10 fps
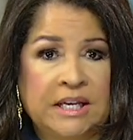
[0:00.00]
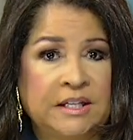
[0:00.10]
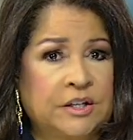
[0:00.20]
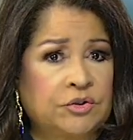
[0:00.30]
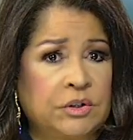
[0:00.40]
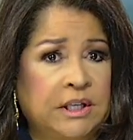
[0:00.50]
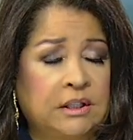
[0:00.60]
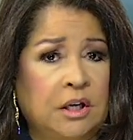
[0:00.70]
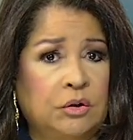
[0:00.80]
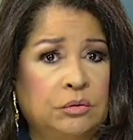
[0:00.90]
Yesterday
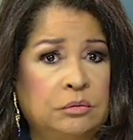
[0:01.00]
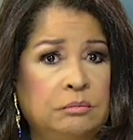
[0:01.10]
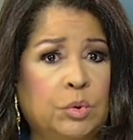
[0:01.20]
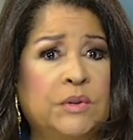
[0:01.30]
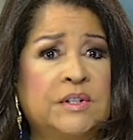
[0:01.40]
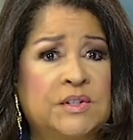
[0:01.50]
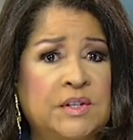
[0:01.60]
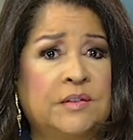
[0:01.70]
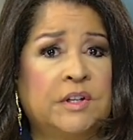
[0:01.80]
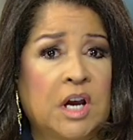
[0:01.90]
alone, more than
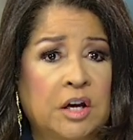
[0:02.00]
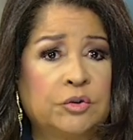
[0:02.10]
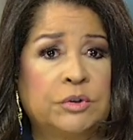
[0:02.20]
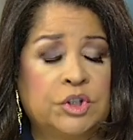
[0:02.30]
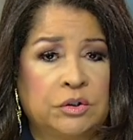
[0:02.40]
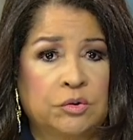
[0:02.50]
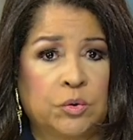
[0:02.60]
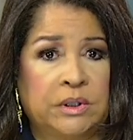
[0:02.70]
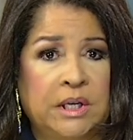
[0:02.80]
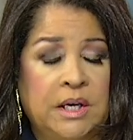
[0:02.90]
seven hundred
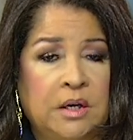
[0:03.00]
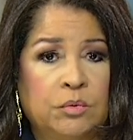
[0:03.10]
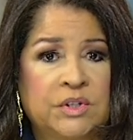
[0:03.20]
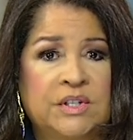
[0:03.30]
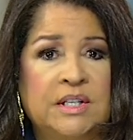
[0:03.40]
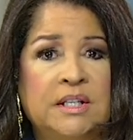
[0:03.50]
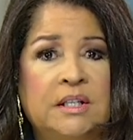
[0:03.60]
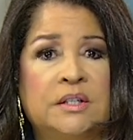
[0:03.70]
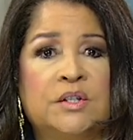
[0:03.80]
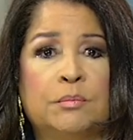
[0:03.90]
children were seen
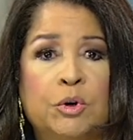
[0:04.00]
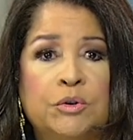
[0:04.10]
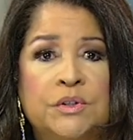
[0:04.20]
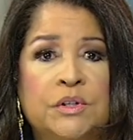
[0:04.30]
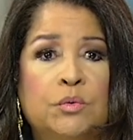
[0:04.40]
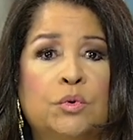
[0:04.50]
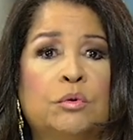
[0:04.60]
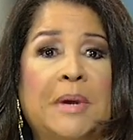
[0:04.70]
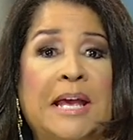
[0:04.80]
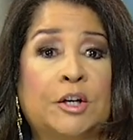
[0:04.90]
in its emergency
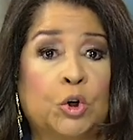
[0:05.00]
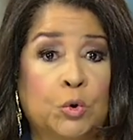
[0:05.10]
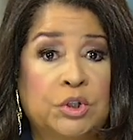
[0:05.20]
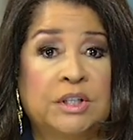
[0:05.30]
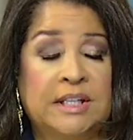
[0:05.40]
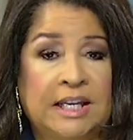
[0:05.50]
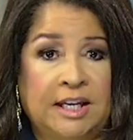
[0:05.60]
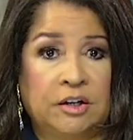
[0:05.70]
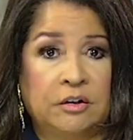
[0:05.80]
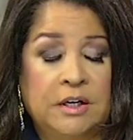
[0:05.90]
room and urgent
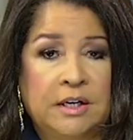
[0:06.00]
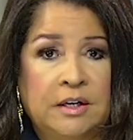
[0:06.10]
care.